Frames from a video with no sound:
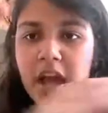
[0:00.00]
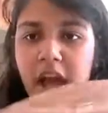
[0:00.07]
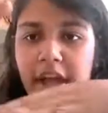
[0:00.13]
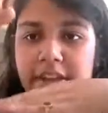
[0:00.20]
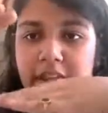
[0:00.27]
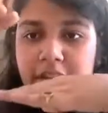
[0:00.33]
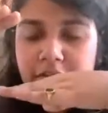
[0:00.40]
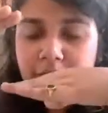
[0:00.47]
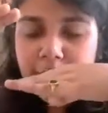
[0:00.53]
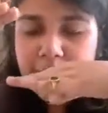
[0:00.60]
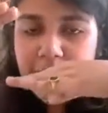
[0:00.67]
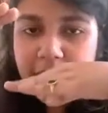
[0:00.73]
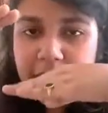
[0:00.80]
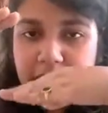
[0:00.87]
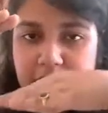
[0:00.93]
and there will be
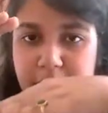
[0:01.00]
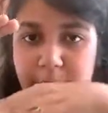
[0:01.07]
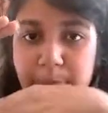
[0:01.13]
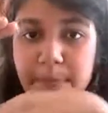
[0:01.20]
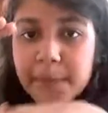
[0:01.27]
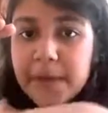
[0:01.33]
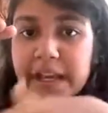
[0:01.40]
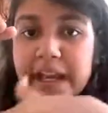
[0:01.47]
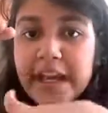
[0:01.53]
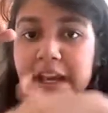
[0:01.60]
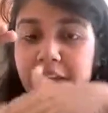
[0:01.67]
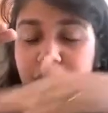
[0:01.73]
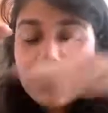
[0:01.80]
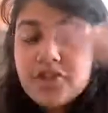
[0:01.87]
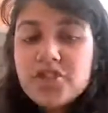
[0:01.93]
like this
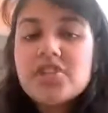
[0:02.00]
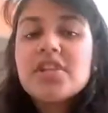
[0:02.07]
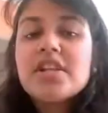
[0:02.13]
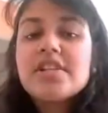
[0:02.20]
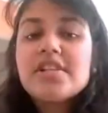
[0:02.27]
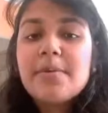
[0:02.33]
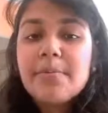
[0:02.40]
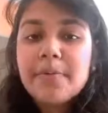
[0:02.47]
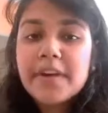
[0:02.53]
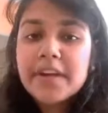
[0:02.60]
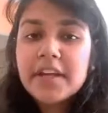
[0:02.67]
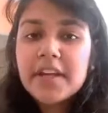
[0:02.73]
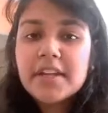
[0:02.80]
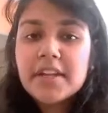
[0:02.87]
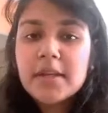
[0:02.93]
plane which is like
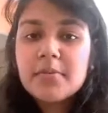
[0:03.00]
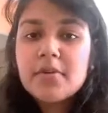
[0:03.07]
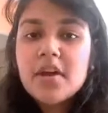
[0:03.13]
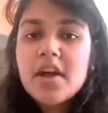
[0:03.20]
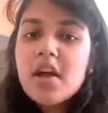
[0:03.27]
separating them.